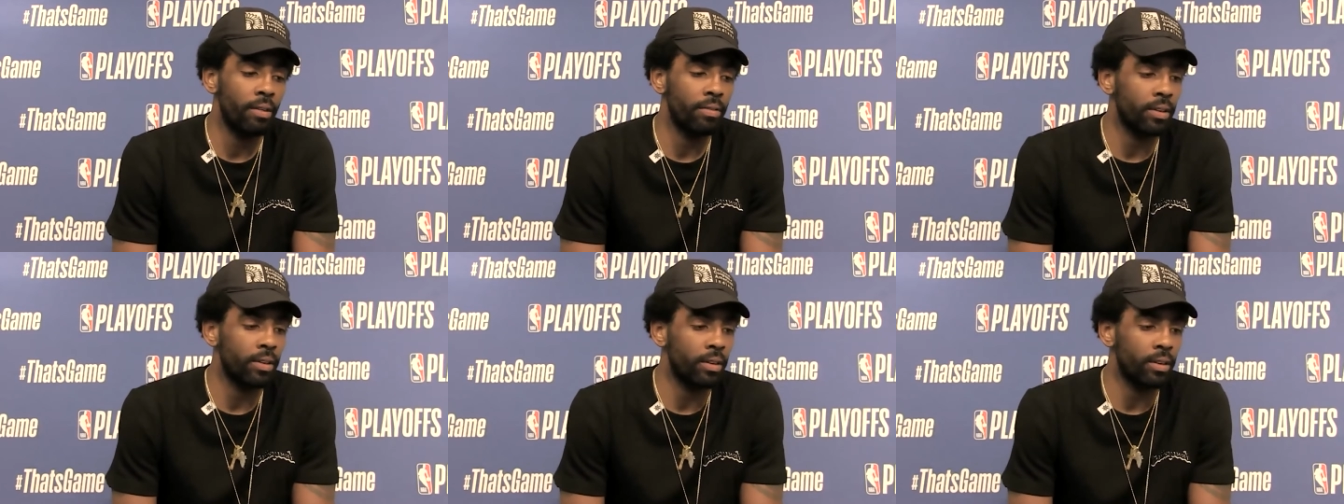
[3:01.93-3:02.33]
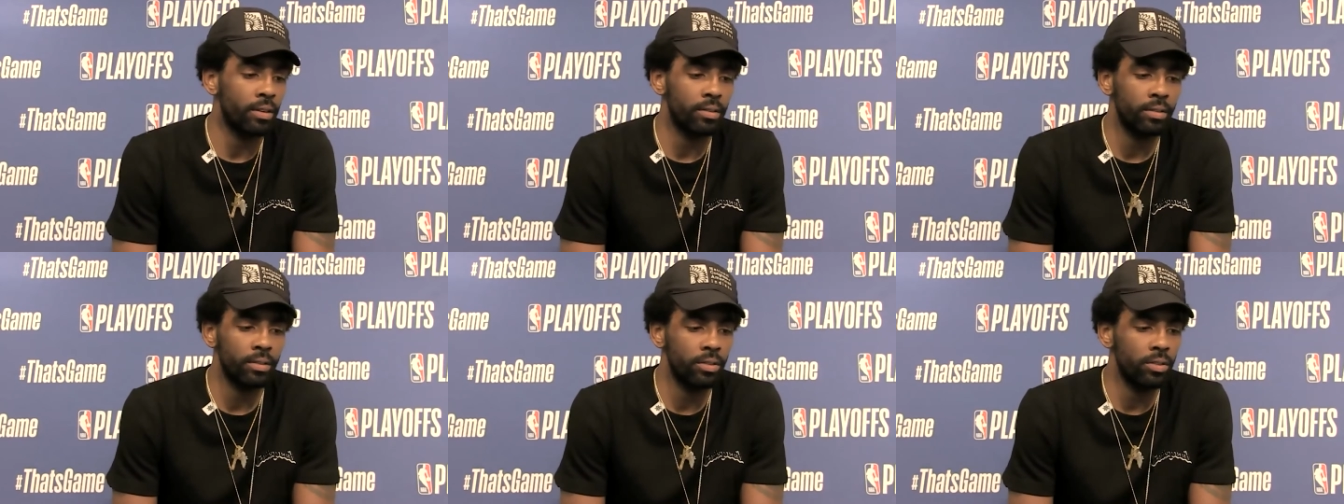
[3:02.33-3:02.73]
and,
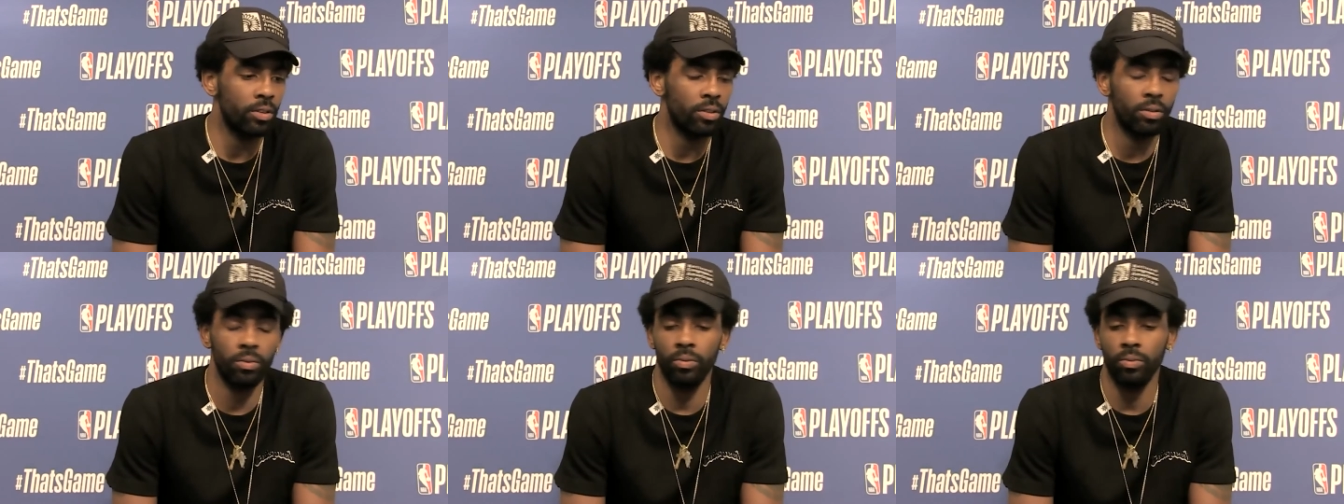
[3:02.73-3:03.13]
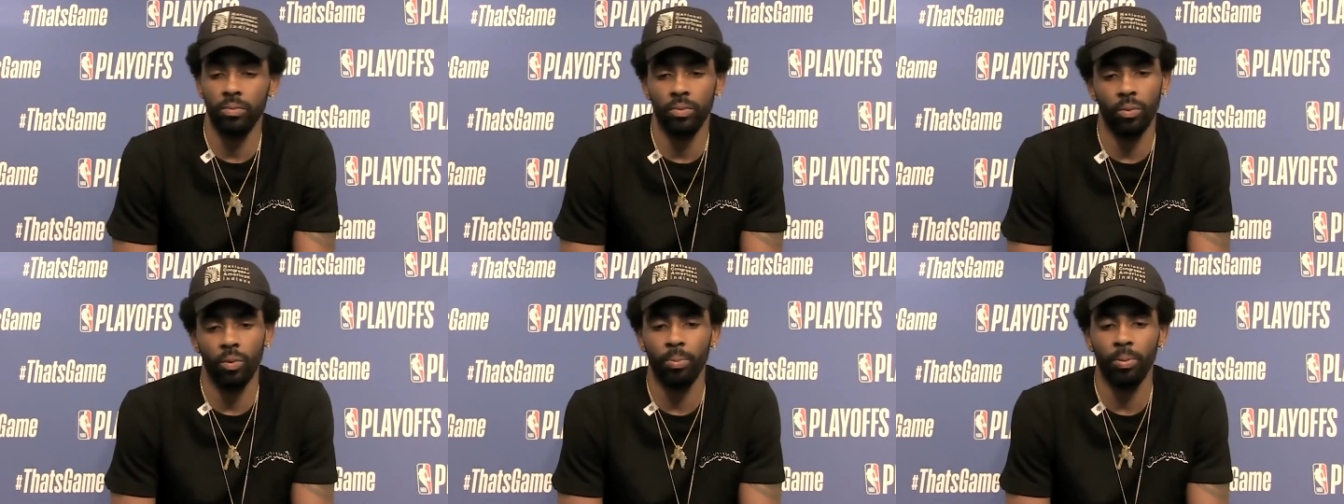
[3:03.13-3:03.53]
you know,
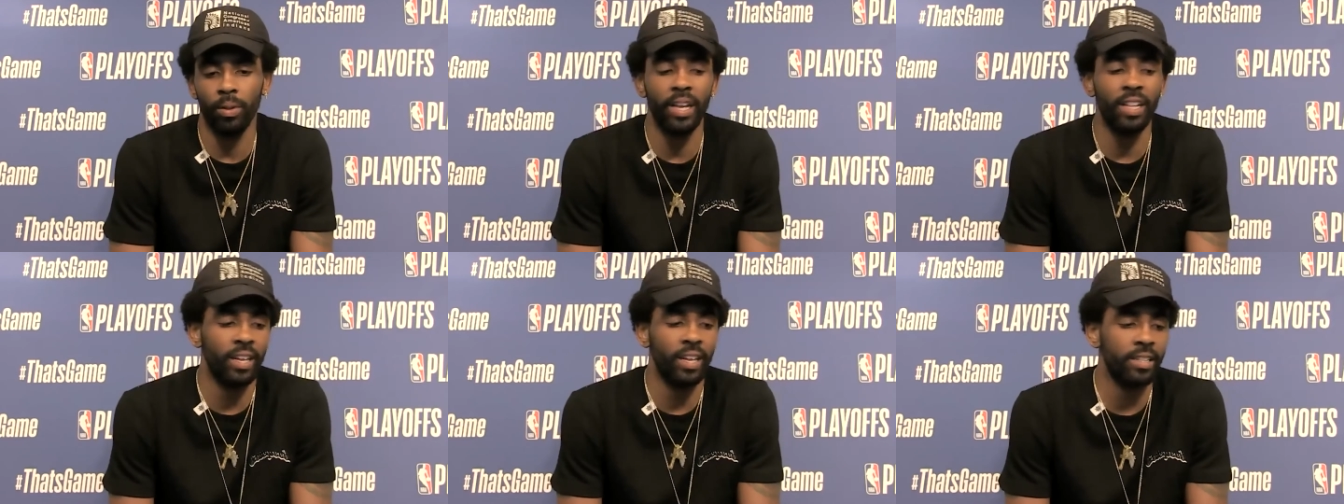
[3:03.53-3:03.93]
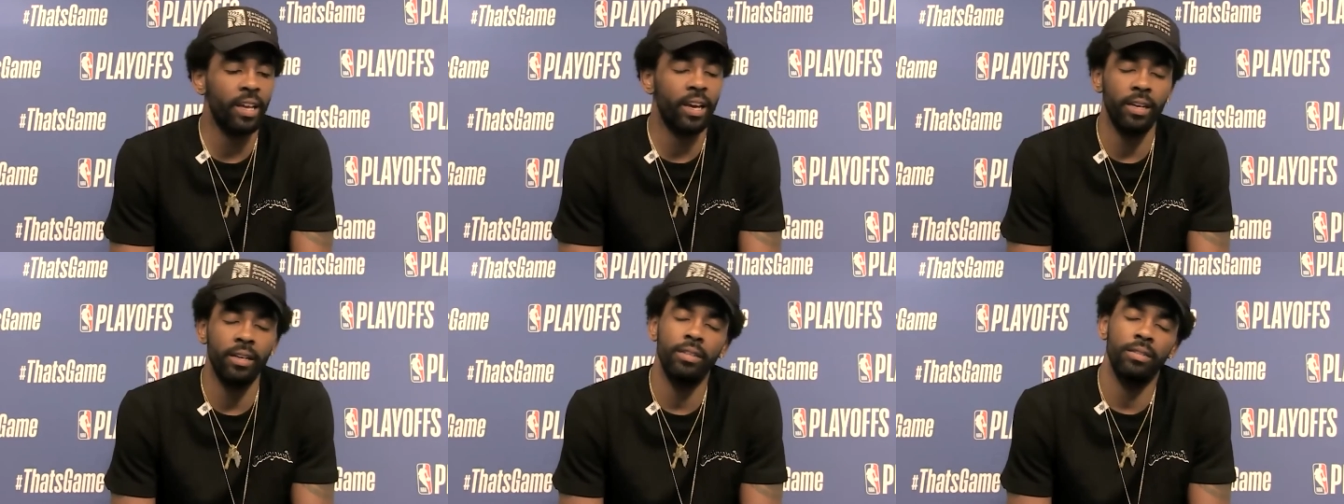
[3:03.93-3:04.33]
when we're playing like
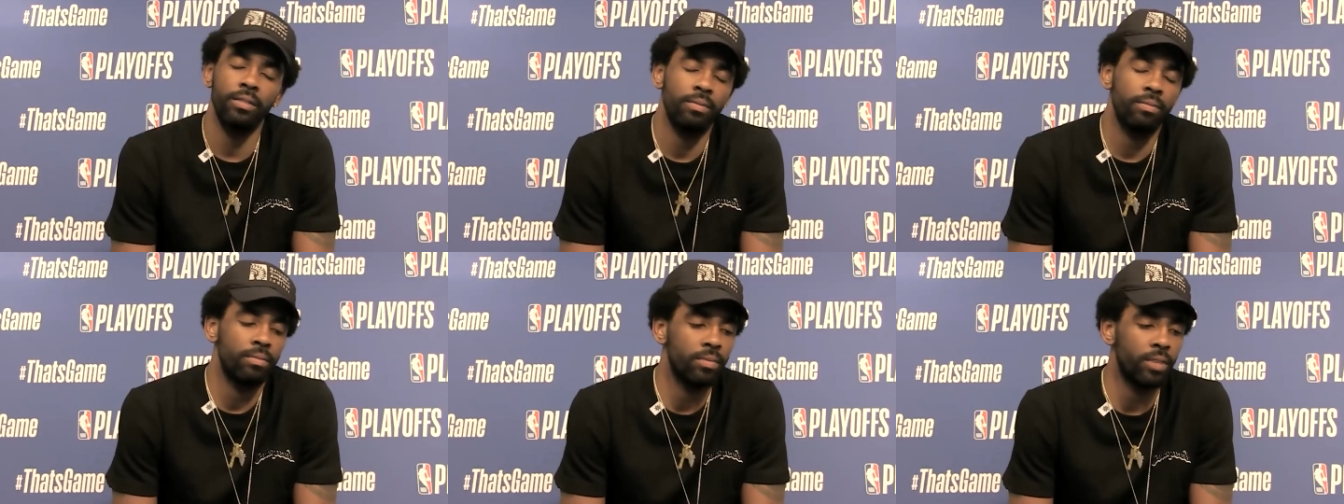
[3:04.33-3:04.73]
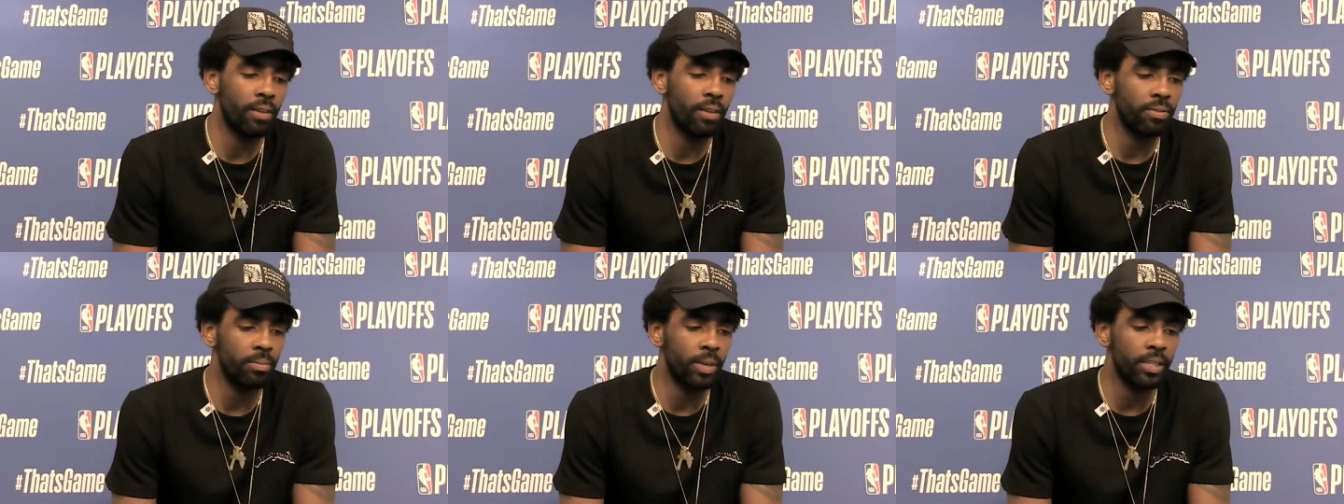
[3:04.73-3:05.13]
that,
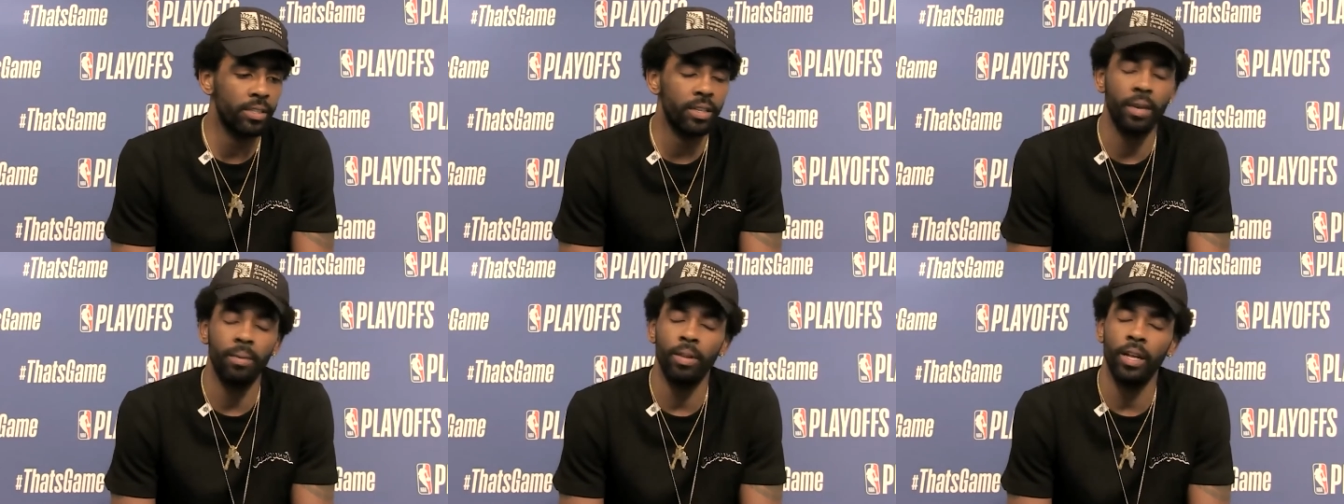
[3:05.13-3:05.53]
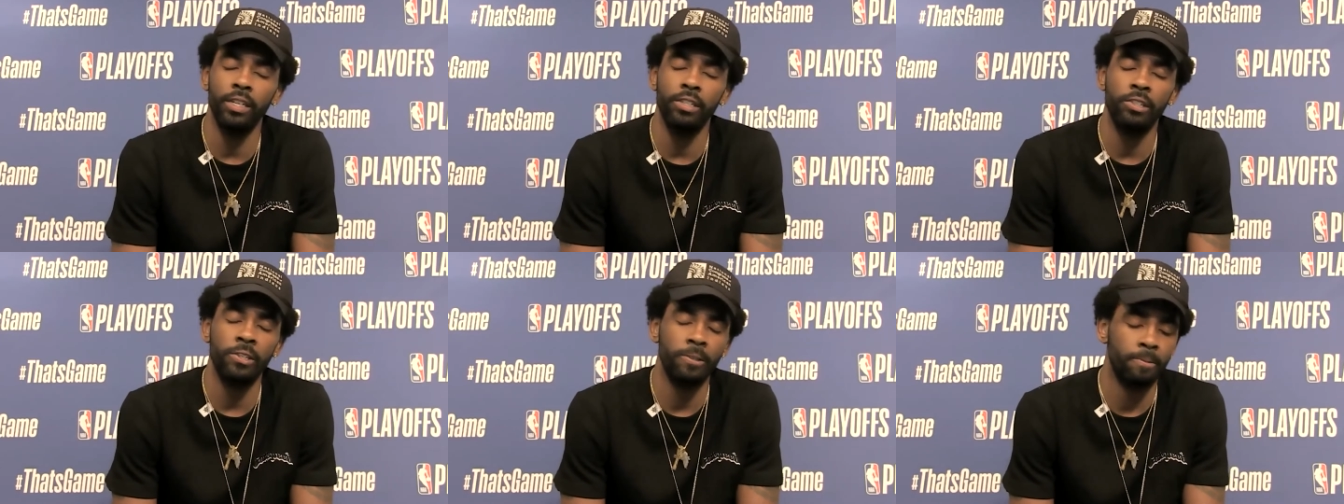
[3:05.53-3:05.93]
definitely makes the game a lot
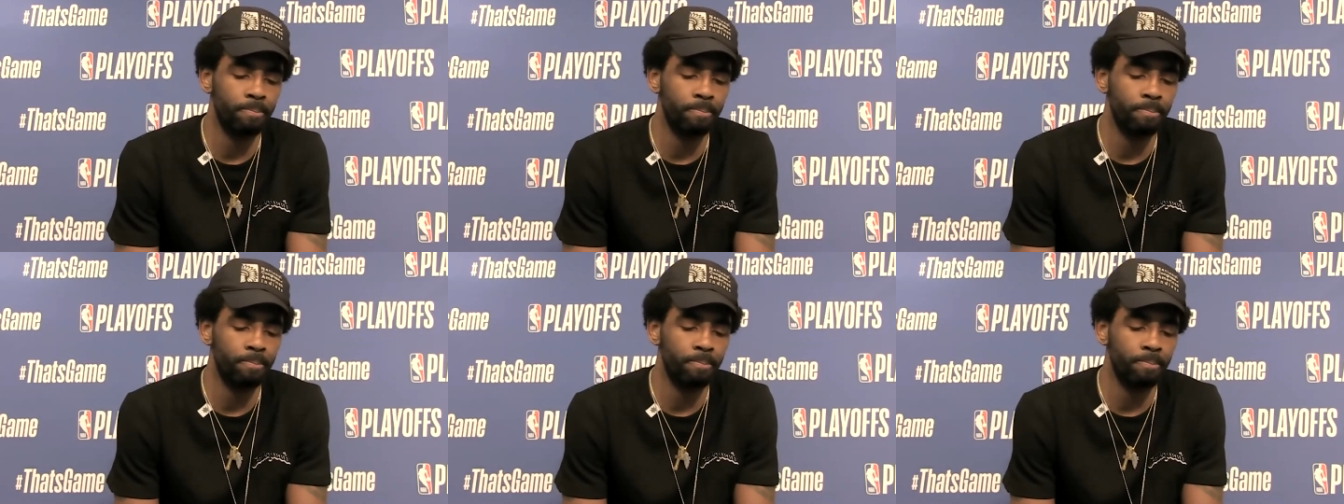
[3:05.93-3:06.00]
easier.